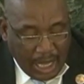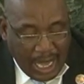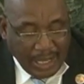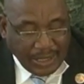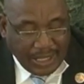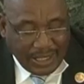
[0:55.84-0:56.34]

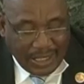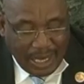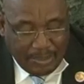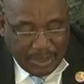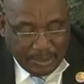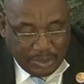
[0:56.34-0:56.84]
Under the
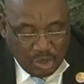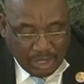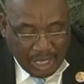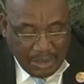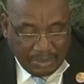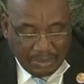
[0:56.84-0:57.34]
NEPAD
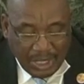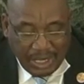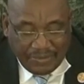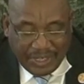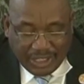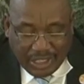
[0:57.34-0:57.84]
program,
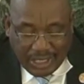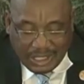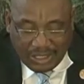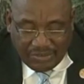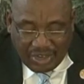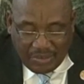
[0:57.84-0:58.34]

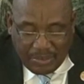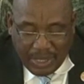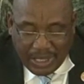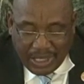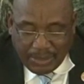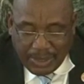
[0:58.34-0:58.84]
infrastructure
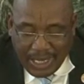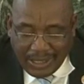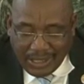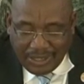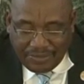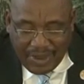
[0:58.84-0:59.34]
development has been
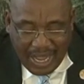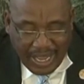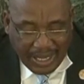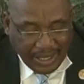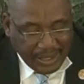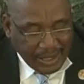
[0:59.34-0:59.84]

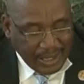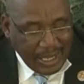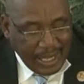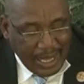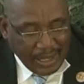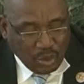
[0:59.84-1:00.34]
identified
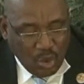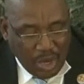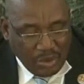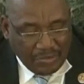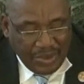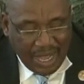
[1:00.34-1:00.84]
as
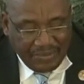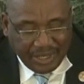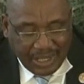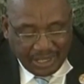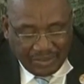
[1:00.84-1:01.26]
one of Africa